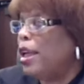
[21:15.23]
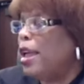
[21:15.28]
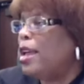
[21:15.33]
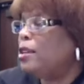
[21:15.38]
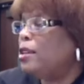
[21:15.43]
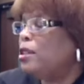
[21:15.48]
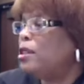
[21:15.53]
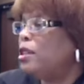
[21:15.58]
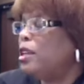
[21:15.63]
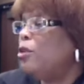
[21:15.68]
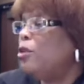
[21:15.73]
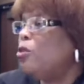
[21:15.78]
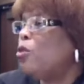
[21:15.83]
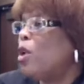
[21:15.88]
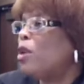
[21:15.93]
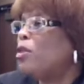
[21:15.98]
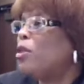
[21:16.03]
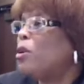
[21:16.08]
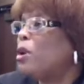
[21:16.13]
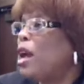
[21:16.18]
and see
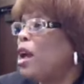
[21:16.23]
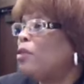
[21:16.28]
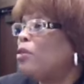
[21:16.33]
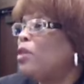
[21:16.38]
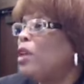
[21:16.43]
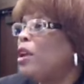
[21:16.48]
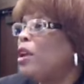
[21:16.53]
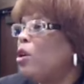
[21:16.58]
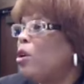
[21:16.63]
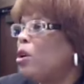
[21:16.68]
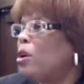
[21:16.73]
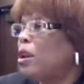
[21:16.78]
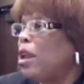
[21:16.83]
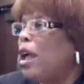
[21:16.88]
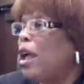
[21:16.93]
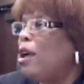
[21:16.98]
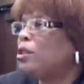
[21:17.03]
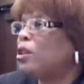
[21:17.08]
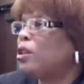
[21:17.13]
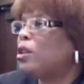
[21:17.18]
whether or not they are
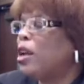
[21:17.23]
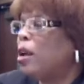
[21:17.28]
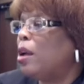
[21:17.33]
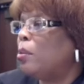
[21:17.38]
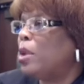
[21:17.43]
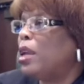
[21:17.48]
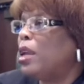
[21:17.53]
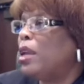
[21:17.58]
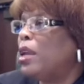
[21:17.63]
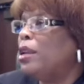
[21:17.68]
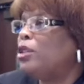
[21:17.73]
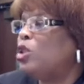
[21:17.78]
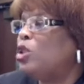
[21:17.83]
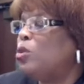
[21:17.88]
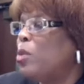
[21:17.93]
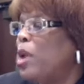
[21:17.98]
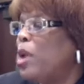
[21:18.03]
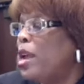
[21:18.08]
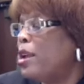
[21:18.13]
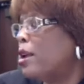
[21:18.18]
allowed to come in
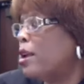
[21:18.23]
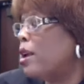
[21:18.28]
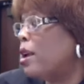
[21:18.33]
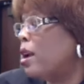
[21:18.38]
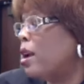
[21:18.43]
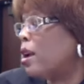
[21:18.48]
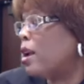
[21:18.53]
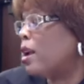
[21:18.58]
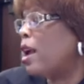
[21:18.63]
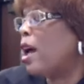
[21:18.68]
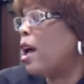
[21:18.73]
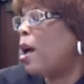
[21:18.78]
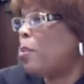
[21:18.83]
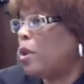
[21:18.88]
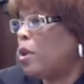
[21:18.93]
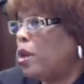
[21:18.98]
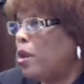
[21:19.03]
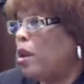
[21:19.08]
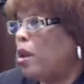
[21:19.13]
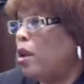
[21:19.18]
to make a
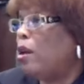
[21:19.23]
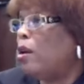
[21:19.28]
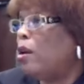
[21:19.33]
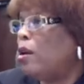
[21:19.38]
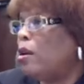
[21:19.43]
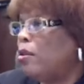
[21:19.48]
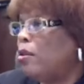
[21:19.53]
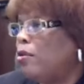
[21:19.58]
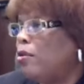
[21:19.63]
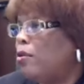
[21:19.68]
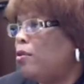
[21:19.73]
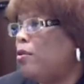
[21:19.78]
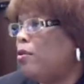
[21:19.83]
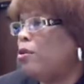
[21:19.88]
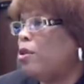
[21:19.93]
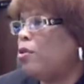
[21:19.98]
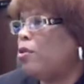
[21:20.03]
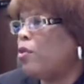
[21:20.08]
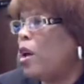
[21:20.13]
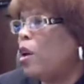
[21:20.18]
copy of
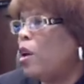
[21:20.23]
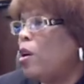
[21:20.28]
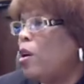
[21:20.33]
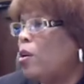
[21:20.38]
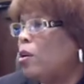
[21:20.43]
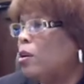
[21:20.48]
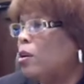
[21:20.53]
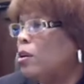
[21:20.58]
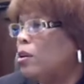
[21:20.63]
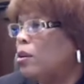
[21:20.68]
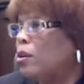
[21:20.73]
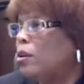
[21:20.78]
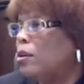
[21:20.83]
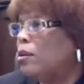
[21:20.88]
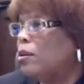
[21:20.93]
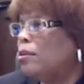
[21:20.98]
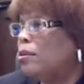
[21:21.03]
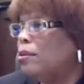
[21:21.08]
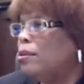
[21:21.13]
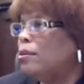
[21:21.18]
the file.
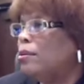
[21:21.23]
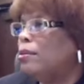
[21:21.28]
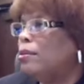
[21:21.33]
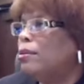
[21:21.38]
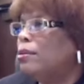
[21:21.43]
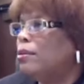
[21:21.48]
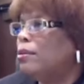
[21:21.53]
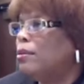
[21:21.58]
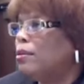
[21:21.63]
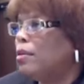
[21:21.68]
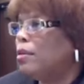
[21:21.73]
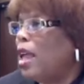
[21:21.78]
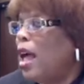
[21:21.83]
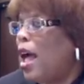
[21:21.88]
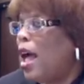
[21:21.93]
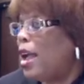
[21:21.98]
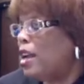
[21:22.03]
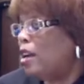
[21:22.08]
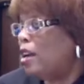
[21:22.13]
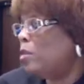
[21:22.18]

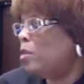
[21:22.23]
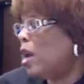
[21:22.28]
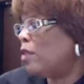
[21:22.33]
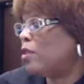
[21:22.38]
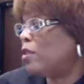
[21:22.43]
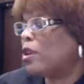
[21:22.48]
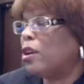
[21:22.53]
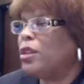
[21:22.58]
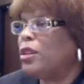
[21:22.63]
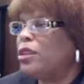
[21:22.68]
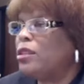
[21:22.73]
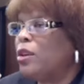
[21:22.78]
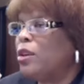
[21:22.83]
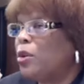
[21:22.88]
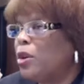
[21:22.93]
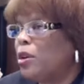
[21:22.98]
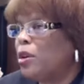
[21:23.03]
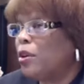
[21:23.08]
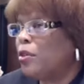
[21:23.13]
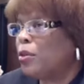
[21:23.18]
I am not the
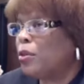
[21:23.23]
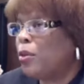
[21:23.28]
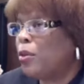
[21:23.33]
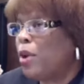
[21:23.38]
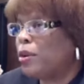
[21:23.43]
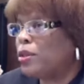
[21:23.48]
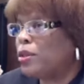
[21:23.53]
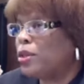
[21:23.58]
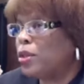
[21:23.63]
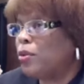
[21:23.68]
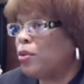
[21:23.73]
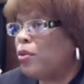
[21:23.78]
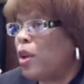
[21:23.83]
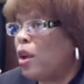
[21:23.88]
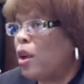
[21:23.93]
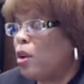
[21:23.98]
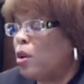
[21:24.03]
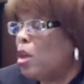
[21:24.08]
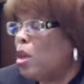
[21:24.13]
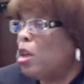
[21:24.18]
custodian of the records of the
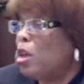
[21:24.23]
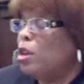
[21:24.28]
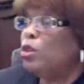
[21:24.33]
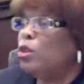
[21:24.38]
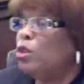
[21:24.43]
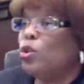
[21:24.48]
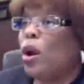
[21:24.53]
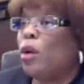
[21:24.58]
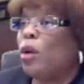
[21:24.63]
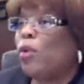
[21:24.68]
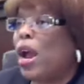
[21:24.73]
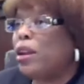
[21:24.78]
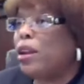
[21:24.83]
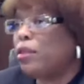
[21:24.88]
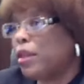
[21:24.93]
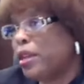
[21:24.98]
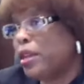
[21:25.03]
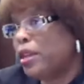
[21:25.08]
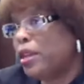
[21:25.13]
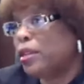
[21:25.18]
file. Do I
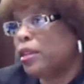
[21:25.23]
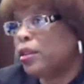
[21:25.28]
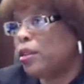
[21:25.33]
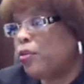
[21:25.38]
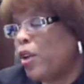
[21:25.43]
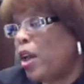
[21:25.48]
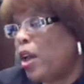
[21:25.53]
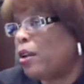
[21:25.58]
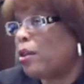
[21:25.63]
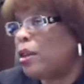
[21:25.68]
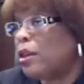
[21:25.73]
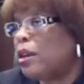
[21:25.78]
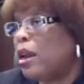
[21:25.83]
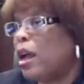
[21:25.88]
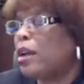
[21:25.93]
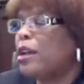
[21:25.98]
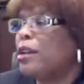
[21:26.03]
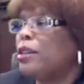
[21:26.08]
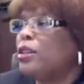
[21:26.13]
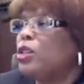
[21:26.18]
write things in the file on the
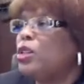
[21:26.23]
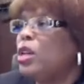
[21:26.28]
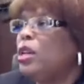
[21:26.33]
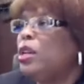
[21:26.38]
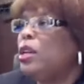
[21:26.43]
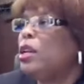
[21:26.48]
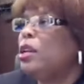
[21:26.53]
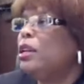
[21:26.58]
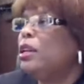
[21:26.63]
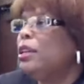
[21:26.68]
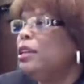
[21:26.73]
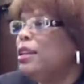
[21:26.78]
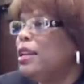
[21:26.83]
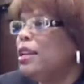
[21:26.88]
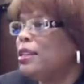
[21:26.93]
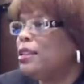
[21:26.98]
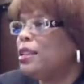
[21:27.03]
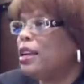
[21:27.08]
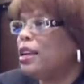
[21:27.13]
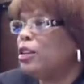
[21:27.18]
docket sheet?
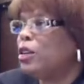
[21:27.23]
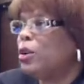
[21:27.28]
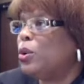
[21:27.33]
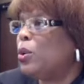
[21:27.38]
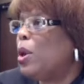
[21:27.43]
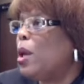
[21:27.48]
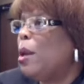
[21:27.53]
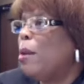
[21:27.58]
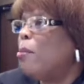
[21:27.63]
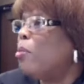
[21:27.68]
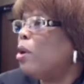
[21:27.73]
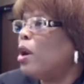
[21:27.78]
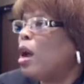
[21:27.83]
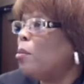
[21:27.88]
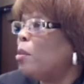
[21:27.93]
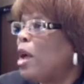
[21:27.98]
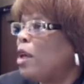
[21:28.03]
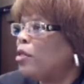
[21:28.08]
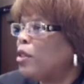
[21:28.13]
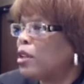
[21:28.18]
Yes, I do, but
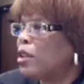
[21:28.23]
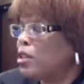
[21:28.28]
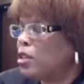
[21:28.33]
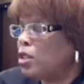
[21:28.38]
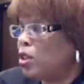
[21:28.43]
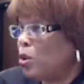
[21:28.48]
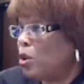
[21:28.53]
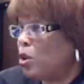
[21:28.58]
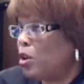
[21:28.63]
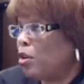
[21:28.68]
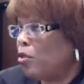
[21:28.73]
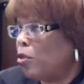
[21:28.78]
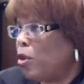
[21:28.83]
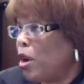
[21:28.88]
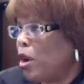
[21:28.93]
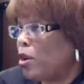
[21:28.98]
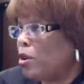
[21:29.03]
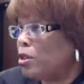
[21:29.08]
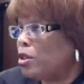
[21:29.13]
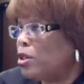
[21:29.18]
I'm not the custodian of
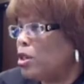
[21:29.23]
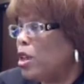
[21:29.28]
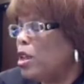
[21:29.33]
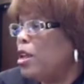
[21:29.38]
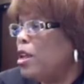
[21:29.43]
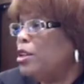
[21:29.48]
records.